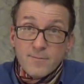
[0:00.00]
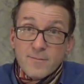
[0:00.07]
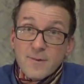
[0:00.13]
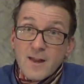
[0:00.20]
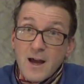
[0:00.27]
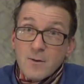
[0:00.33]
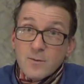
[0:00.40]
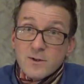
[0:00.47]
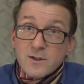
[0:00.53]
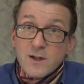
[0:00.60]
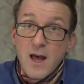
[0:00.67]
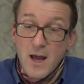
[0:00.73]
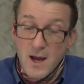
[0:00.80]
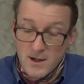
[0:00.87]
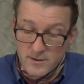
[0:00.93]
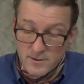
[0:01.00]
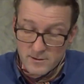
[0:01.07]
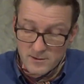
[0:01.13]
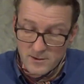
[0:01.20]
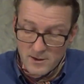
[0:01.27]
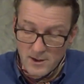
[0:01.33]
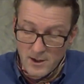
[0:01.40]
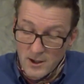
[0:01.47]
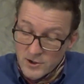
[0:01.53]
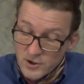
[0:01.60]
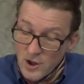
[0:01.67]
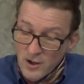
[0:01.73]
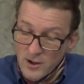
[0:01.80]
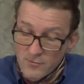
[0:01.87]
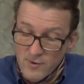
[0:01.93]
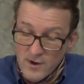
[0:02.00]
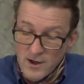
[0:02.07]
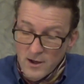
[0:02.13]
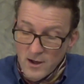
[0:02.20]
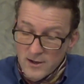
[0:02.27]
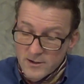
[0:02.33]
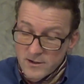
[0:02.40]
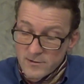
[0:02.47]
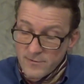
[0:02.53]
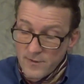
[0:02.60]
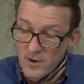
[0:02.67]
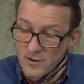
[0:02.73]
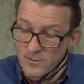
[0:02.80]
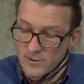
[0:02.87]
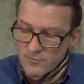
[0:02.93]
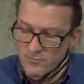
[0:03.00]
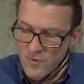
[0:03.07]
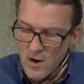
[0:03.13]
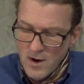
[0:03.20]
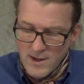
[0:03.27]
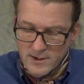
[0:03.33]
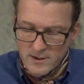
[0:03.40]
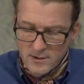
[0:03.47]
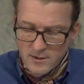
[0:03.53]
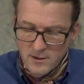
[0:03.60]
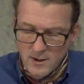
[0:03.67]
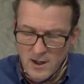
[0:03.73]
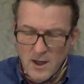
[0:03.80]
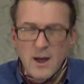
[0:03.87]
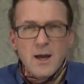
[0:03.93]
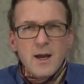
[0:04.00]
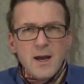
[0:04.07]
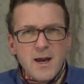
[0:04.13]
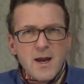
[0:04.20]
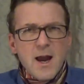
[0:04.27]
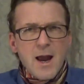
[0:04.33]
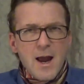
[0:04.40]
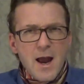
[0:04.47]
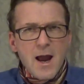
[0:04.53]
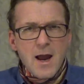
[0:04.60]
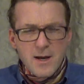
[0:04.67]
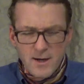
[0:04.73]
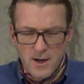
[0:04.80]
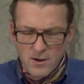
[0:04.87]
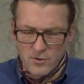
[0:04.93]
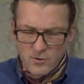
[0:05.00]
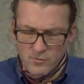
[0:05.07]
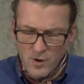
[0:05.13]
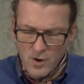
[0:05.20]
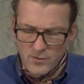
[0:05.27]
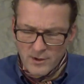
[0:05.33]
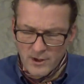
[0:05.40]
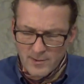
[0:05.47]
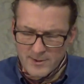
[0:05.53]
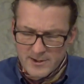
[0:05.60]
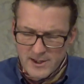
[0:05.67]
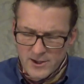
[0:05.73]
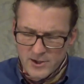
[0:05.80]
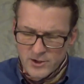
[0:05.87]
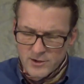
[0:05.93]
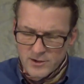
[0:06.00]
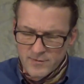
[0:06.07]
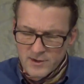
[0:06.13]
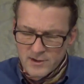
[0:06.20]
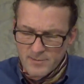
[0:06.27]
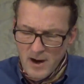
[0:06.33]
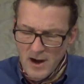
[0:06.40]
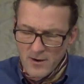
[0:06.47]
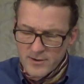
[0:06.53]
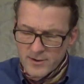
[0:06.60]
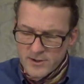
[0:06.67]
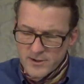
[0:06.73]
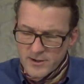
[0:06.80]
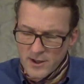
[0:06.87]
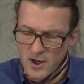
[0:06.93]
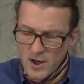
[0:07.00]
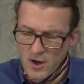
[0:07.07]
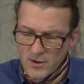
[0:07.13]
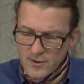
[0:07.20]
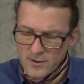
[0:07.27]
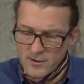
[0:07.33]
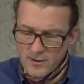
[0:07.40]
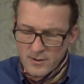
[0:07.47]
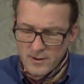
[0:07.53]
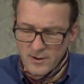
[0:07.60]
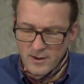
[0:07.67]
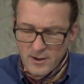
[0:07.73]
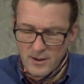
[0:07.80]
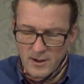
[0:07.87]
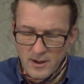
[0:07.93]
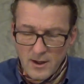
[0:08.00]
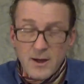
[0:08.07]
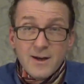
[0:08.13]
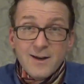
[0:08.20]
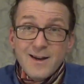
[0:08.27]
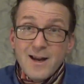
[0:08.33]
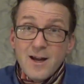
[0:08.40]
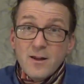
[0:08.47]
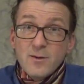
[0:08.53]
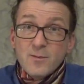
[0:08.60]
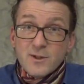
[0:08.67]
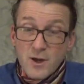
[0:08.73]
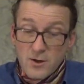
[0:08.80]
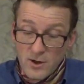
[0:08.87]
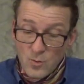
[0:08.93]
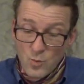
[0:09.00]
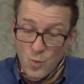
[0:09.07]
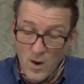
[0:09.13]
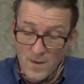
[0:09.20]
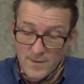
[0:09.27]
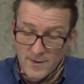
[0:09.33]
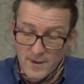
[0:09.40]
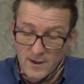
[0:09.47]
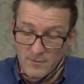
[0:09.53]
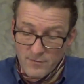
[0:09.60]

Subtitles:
That was that. Charlie realised his father was right. He had outgrown the limitations of his parents and the garden. Now there was only one thing